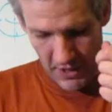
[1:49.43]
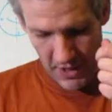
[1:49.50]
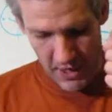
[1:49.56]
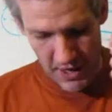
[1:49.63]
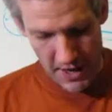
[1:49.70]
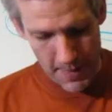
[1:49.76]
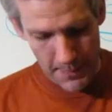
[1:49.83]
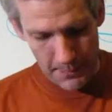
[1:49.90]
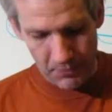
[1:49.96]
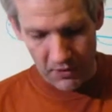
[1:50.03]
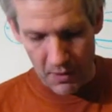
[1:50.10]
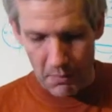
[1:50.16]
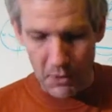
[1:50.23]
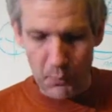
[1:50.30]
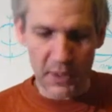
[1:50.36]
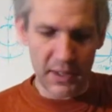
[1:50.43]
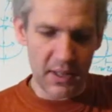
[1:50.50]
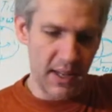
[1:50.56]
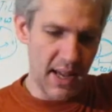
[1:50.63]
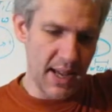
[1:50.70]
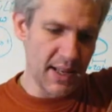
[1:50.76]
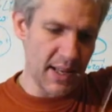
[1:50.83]
But what they
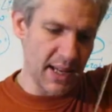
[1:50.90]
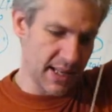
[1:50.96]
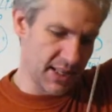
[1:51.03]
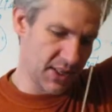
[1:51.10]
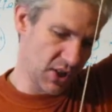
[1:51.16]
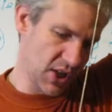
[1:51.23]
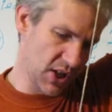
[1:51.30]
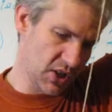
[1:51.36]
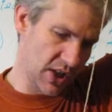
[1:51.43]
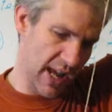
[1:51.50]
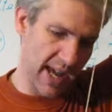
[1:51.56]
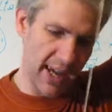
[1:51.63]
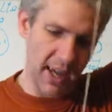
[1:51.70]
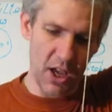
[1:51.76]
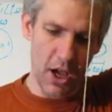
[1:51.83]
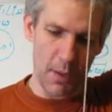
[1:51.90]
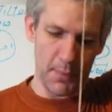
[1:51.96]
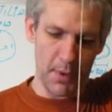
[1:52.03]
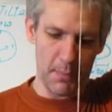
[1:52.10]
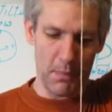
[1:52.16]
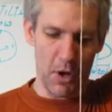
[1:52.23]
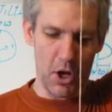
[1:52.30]
did is hanging up
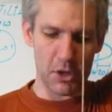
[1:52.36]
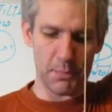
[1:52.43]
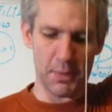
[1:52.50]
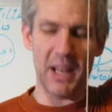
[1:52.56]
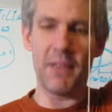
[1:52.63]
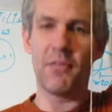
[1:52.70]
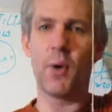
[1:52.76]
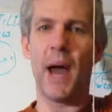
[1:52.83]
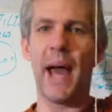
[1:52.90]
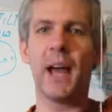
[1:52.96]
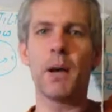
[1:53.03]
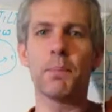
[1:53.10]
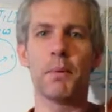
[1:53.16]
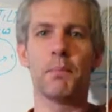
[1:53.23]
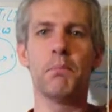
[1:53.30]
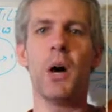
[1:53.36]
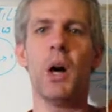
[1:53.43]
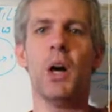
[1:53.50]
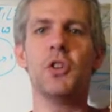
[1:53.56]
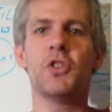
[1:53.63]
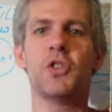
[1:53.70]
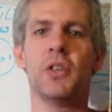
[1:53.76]
a mass. But if you hang up a
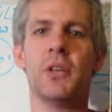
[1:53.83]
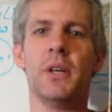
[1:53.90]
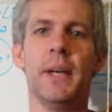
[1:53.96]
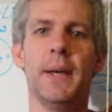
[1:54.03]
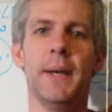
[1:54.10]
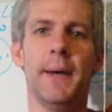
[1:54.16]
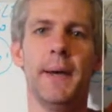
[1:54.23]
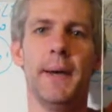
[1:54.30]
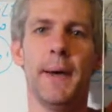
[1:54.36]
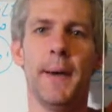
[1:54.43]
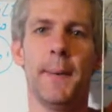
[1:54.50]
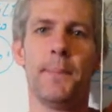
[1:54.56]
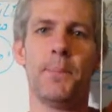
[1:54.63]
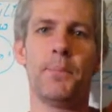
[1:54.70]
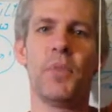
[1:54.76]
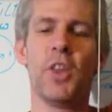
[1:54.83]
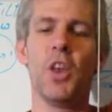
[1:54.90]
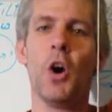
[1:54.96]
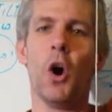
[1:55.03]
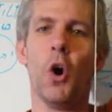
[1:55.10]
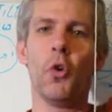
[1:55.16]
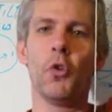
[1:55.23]
mass
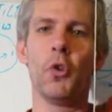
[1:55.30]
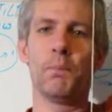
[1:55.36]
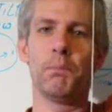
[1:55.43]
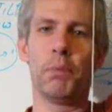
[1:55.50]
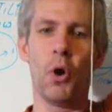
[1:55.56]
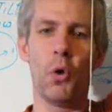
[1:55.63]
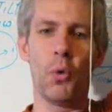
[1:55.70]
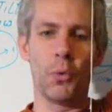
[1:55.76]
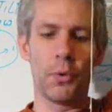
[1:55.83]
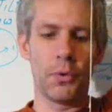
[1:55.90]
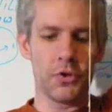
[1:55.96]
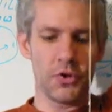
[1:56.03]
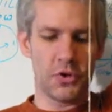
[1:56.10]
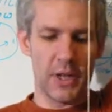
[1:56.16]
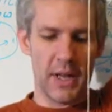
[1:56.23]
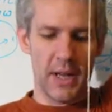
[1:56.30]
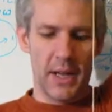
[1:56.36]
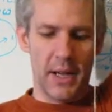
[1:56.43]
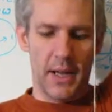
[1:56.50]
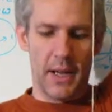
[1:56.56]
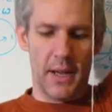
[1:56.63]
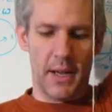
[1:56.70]
on the poles,
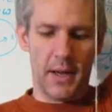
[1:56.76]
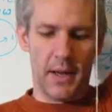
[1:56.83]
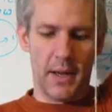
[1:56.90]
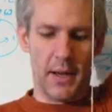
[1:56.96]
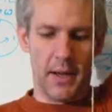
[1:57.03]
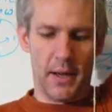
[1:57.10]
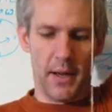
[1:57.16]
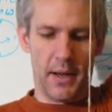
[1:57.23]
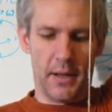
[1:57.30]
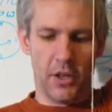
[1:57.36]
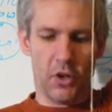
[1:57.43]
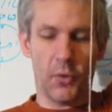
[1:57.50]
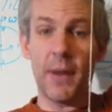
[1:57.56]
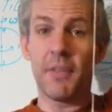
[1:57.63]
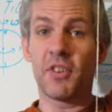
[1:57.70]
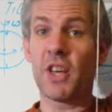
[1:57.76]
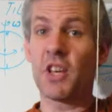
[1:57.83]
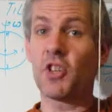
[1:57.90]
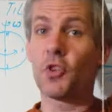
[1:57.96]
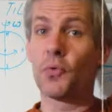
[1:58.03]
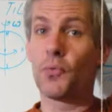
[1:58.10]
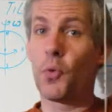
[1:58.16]
the
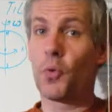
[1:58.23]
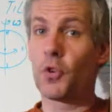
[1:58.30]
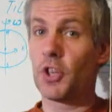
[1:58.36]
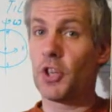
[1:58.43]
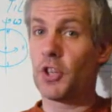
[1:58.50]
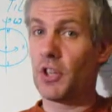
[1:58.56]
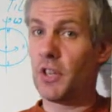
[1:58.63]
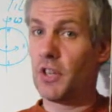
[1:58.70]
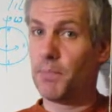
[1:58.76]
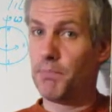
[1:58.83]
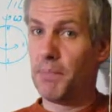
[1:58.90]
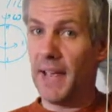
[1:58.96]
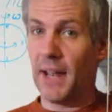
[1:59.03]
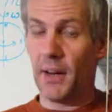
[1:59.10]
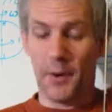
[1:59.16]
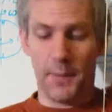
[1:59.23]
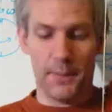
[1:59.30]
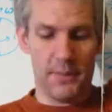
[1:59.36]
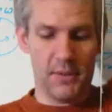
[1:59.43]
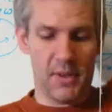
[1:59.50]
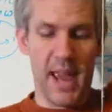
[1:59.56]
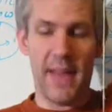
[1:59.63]
gravitational force is bigger
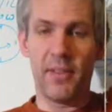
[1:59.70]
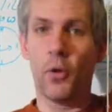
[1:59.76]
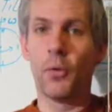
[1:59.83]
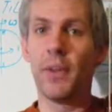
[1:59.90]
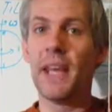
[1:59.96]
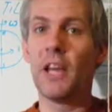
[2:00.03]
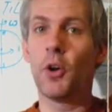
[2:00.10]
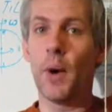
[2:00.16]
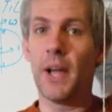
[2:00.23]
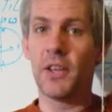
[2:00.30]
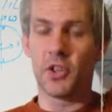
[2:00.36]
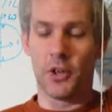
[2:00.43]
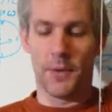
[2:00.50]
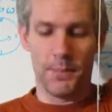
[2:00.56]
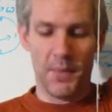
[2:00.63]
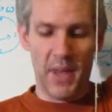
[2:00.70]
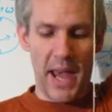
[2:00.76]
than on the equator.